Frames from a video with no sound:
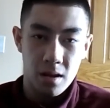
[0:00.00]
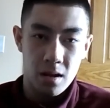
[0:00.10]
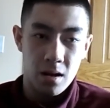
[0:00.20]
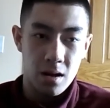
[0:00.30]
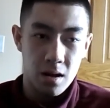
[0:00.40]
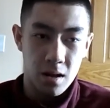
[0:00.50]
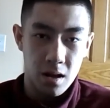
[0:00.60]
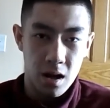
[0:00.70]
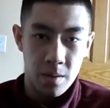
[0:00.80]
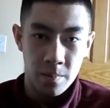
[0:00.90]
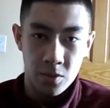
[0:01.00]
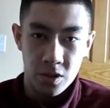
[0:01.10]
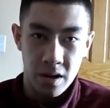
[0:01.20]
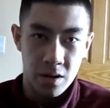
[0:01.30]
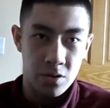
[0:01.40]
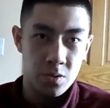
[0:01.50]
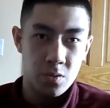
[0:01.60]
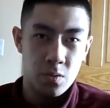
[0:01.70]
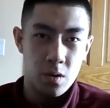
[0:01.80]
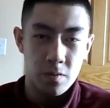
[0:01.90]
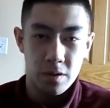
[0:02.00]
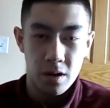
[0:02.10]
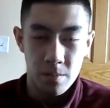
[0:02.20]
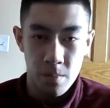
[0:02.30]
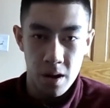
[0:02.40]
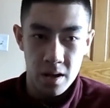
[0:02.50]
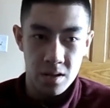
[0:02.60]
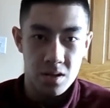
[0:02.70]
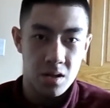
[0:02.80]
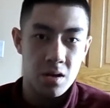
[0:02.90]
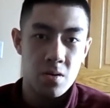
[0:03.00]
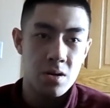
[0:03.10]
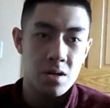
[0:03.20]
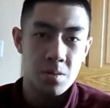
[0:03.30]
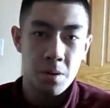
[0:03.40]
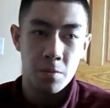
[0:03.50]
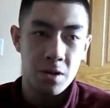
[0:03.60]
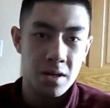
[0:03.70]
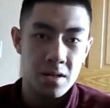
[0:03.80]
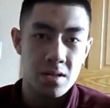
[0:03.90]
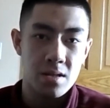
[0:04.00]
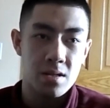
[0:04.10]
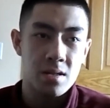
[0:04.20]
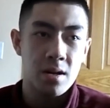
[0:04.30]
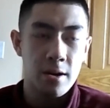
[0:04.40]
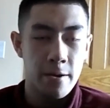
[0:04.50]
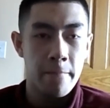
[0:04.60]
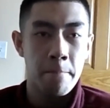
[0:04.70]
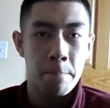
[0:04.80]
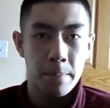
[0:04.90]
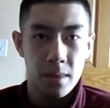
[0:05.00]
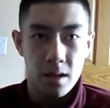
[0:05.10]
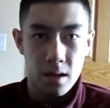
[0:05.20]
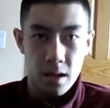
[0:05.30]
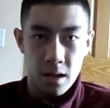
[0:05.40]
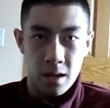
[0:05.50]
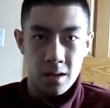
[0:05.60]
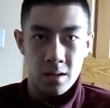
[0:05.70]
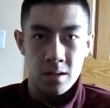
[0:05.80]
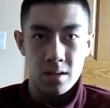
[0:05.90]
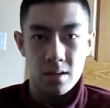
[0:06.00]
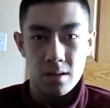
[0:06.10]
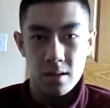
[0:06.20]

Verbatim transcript: uh, I'm trying to overcome my insecurities and my weaknesses. And